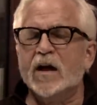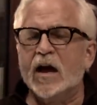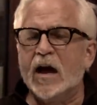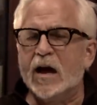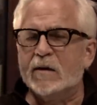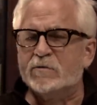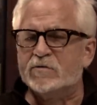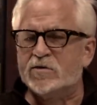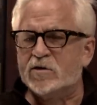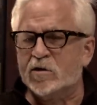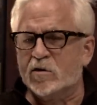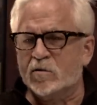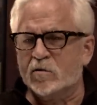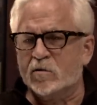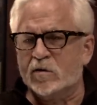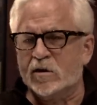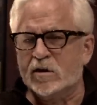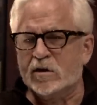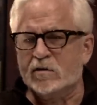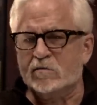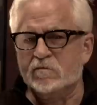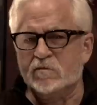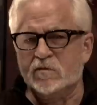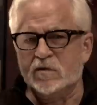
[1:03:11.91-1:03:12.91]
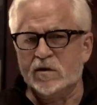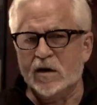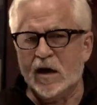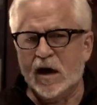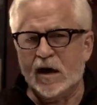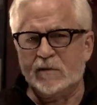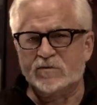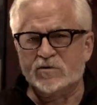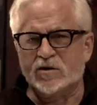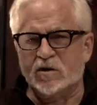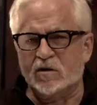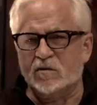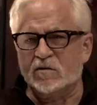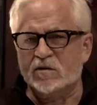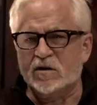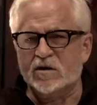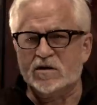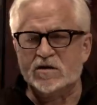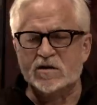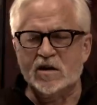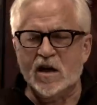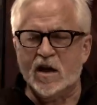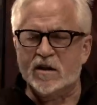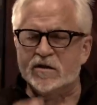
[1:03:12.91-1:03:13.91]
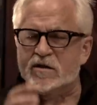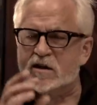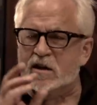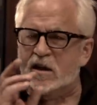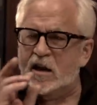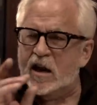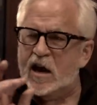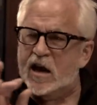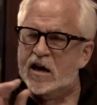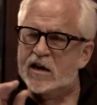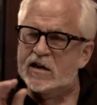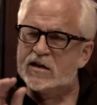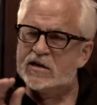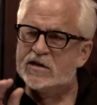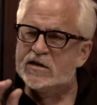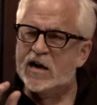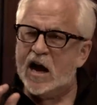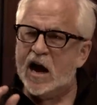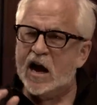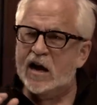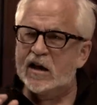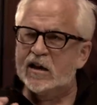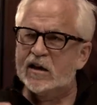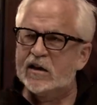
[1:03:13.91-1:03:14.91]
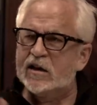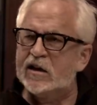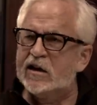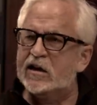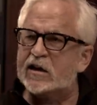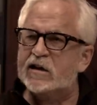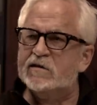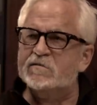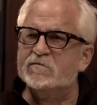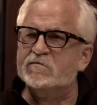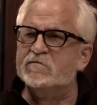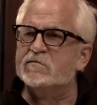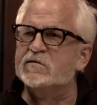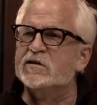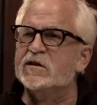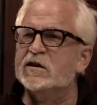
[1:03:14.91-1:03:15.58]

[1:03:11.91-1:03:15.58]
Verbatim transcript: Absolutely. Absolutely. There's nothing like dialing in